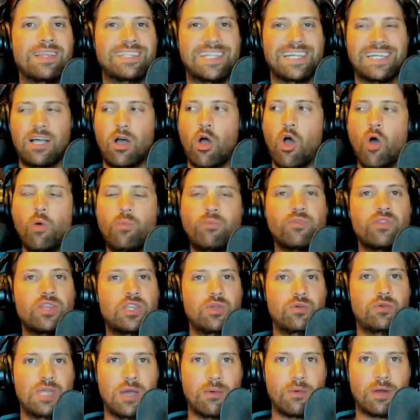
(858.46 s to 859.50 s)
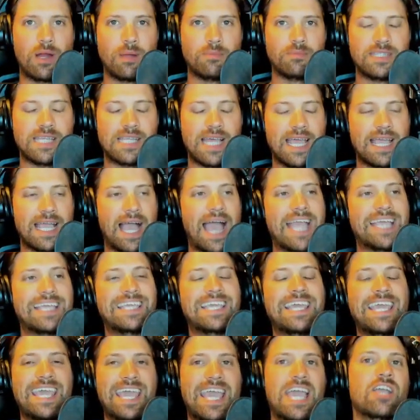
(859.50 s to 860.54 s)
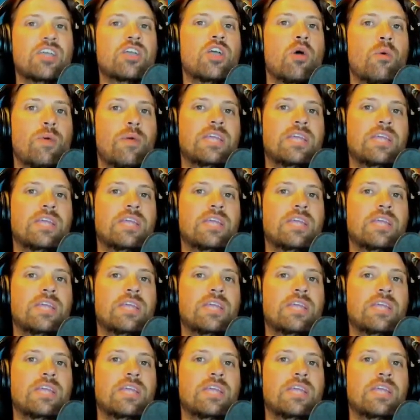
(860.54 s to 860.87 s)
hopefully you get what I'm saying. I can't go